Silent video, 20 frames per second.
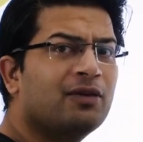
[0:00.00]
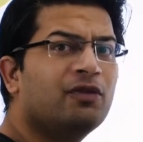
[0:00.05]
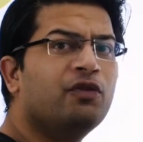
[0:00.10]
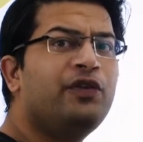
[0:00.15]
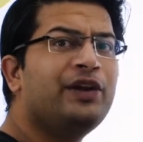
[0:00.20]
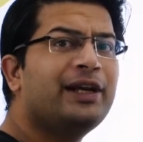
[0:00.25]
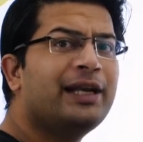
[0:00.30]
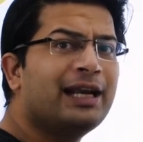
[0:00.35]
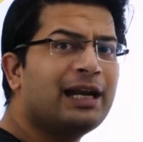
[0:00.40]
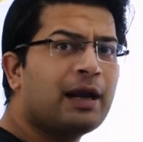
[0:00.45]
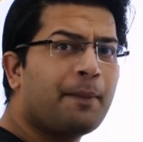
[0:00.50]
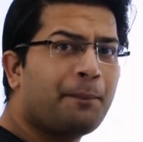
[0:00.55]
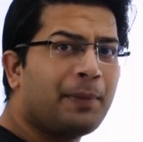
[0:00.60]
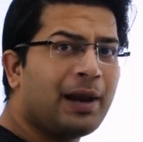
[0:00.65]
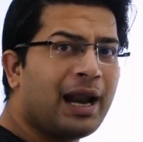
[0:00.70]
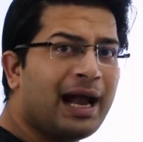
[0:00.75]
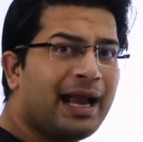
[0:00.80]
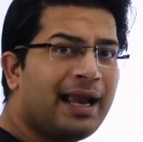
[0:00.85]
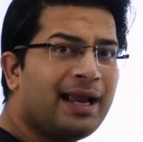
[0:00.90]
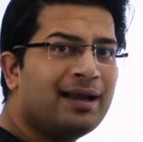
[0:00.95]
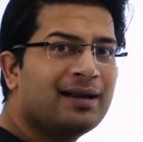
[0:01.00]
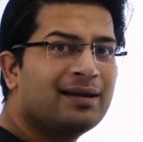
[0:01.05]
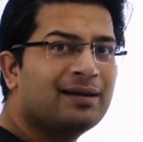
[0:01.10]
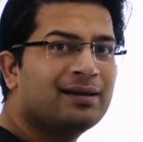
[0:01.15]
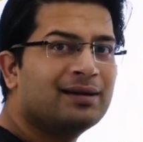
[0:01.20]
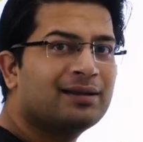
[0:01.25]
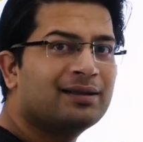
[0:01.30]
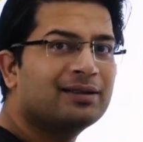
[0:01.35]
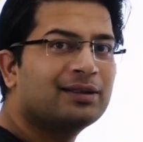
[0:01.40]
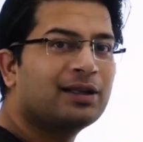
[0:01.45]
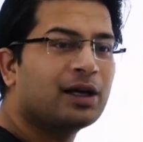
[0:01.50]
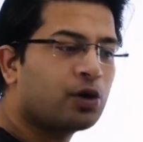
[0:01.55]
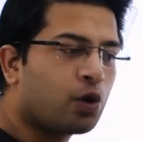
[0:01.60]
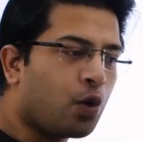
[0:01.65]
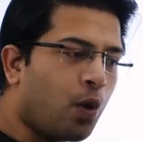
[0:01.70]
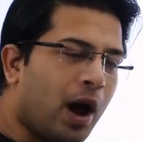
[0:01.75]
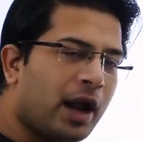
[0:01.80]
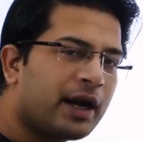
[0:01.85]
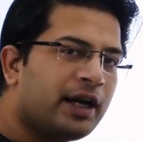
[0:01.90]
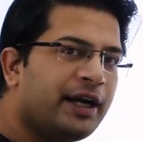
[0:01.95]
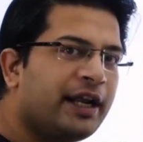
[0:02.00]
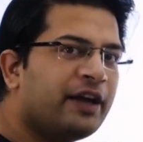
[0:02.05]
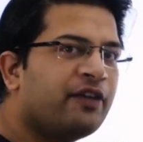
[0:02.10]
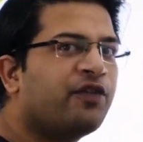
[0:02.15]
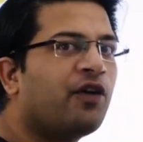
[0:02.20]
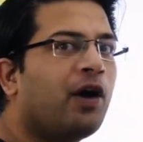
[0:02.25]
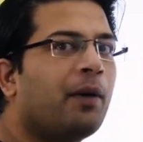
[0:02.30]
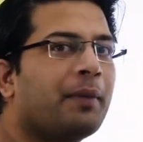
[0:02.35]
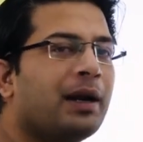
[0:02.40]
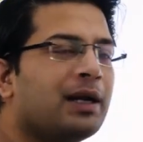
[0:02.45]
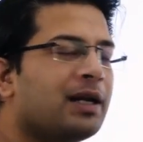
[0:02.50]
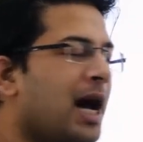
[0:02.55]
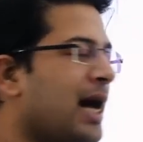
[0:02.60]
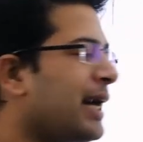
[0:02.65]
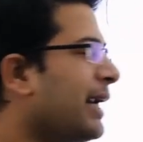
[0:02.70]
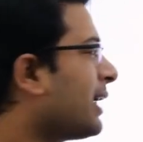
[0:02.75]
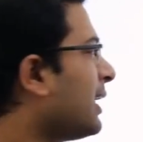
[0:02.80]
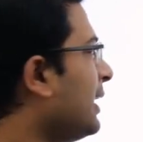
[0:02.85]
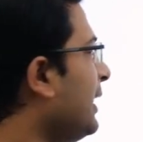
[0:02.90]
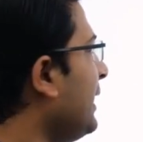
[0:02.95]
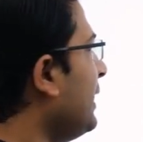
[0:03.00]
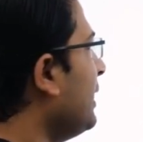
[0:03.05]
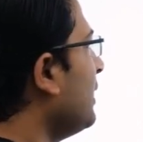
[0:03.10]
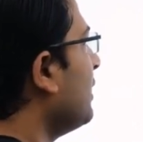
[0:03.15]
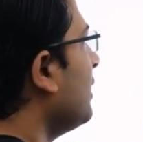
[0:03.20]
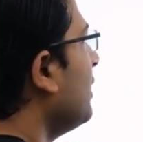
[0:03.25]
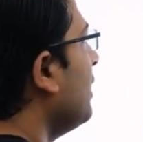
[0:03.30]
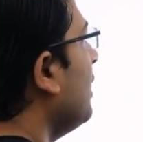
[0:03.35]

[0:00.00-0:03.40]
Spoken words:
We can apply the quadratic formula directly.